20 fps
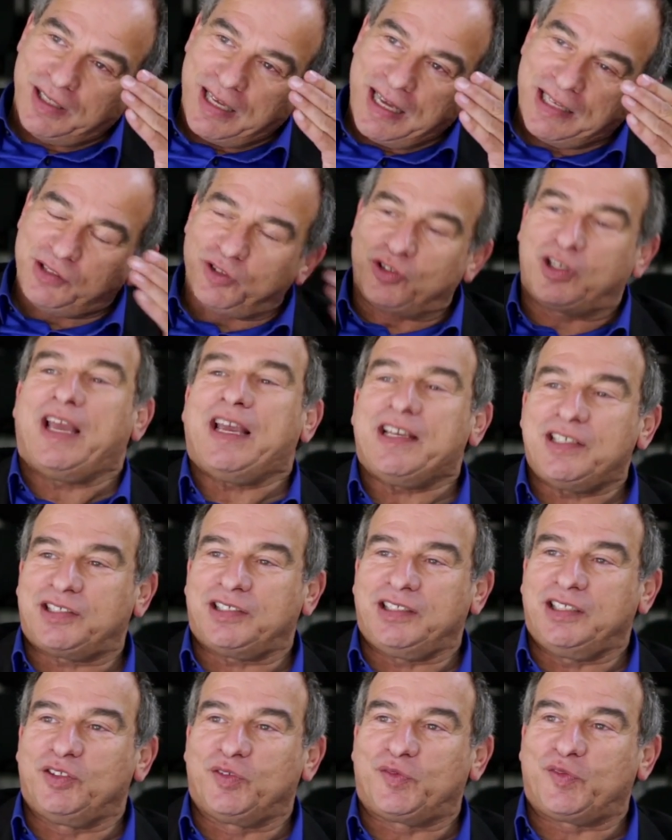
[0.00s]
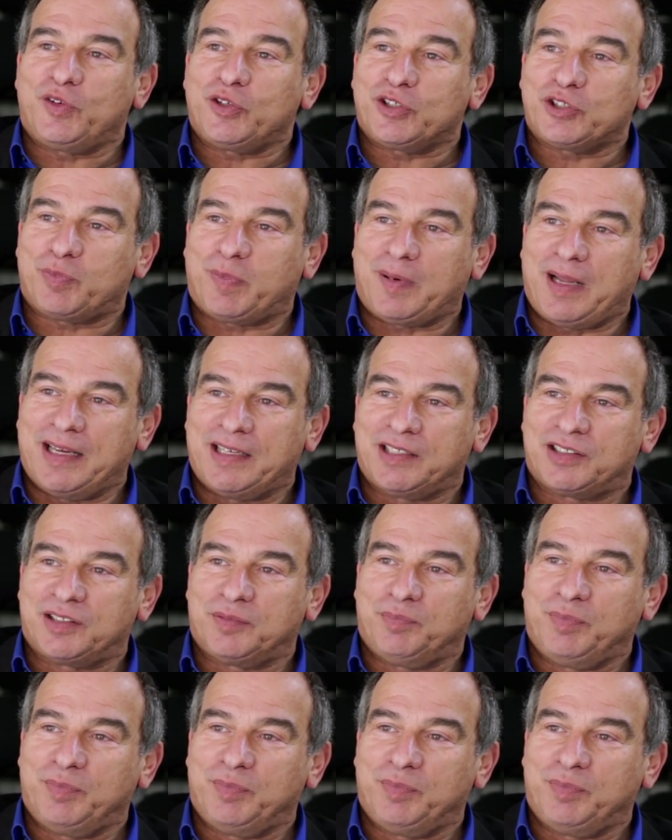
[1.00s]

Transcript: education in the first place,